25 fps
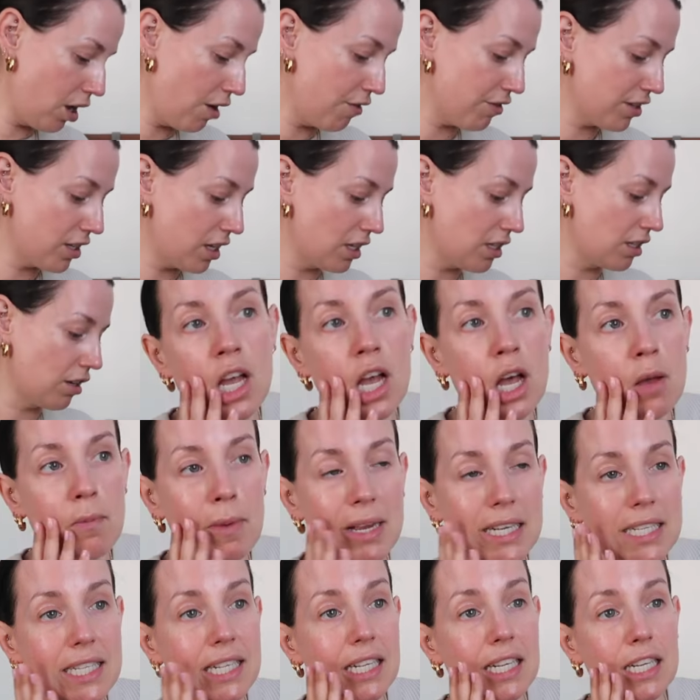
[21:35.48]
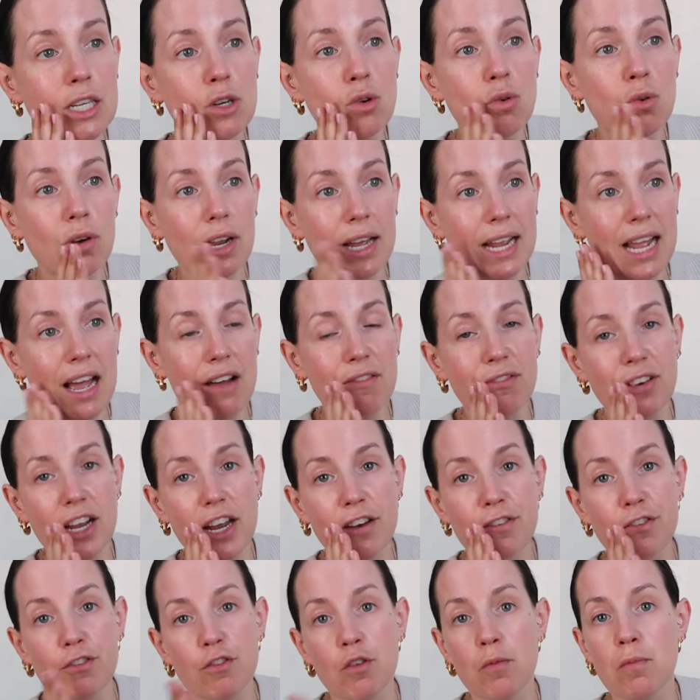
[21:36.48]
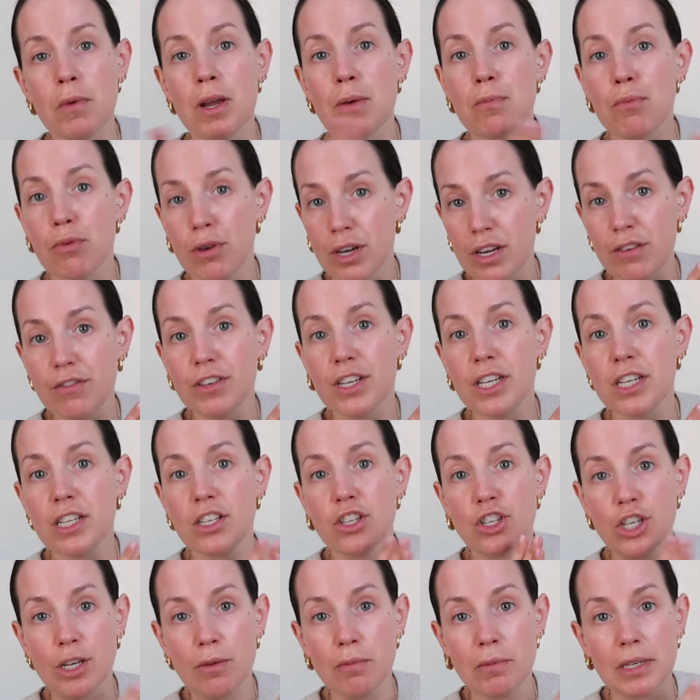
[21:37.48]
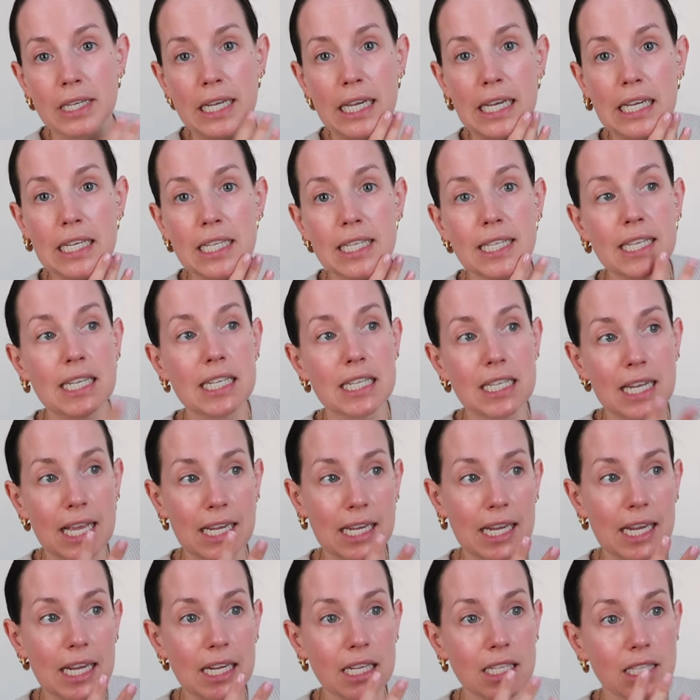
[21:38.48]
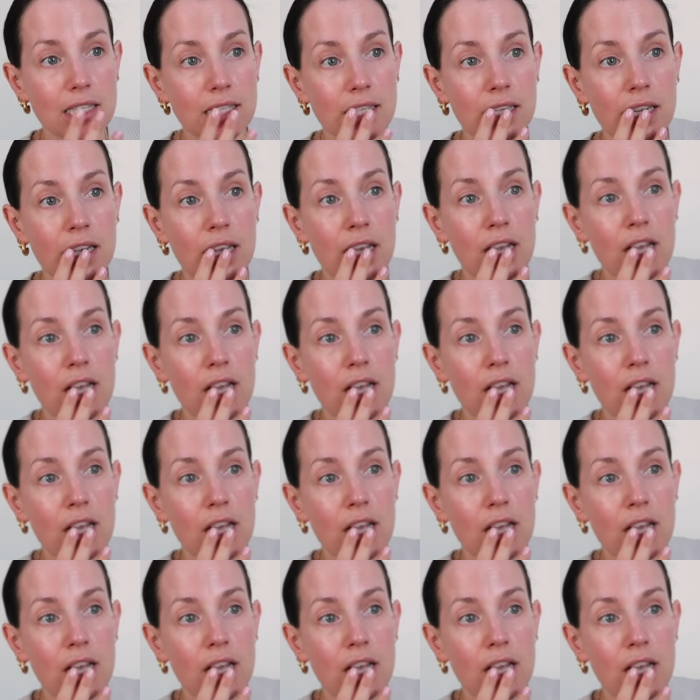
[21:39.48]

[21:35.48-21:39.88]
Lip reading: oversized stuff. Basically all I have left from my previous gym days is leggings.